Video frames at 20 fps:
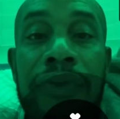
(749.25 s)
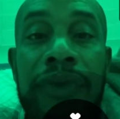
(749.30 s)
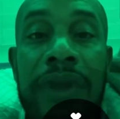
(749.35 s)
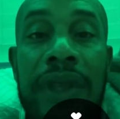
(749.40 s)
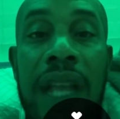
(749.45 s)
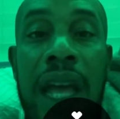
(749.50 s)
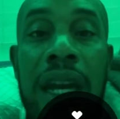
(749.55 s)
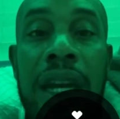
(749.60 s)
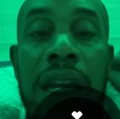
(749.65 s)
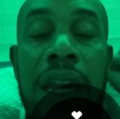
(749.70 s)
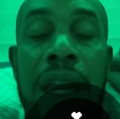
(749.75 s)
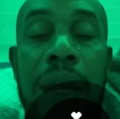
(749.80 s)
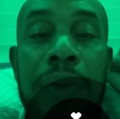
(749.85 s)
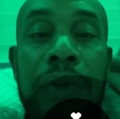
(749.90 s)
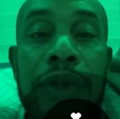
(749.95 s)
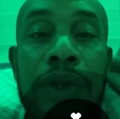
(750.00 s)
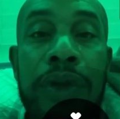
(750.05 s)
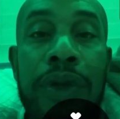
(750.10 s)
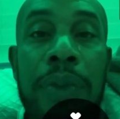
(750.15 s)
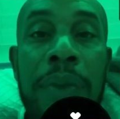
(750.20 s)
that
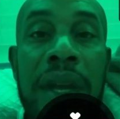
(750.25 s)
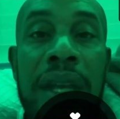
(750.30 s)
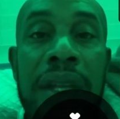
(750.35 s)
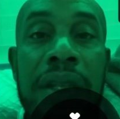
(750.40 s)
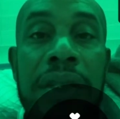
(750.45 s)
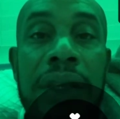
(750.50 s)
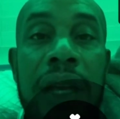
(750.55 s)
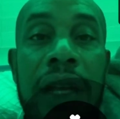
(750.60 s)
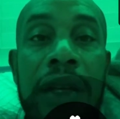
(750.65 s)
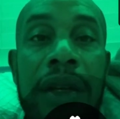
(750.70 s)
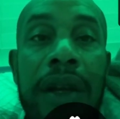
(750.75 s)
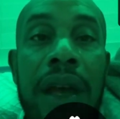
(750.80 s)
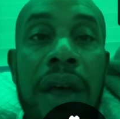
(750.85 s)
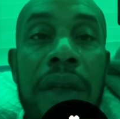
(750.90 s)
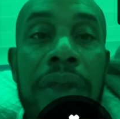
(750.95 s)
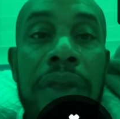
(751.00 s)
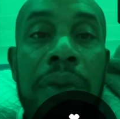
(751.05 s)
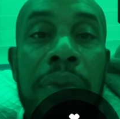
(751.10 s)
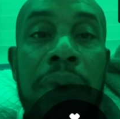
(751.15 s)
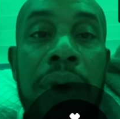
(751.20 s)
enables you to maintain your
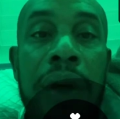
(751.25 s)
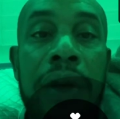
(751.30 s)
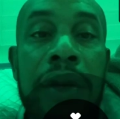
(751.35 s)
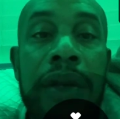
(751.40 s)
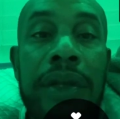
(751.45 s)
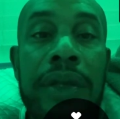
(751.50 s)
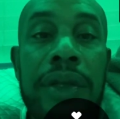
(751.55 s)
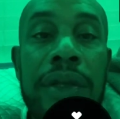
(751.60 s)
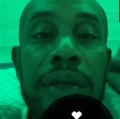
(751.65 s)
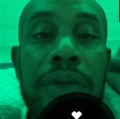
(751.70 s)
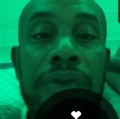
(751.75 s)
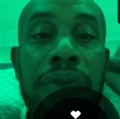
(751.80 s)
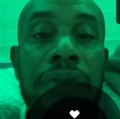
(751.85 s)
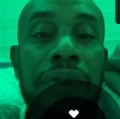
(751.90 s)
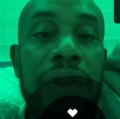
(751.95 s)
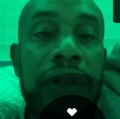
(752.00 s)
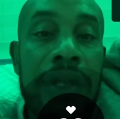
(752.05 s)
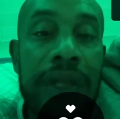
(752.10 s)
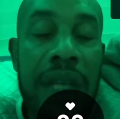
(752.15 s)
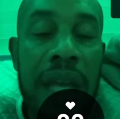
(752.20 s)
health and wellness,
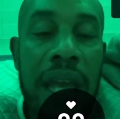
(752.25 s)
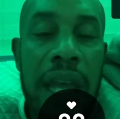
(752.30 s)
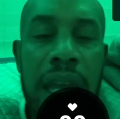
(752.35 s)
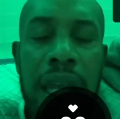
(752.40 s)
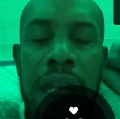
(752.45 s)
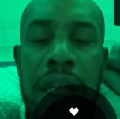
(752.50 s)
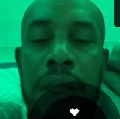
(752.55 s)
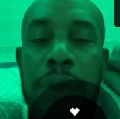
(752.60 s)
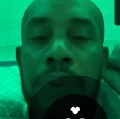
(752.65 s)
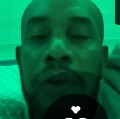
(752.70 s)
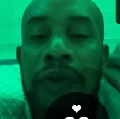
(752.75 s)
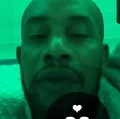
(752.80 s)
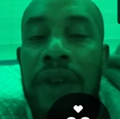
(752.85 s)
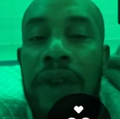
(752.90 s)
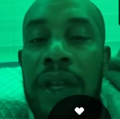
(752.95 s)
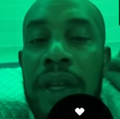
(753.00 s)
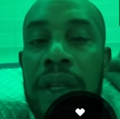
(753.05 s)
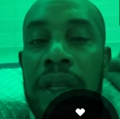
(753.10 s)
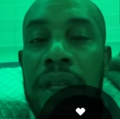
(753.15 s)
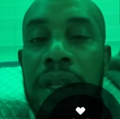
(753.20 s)
reverse age, prevent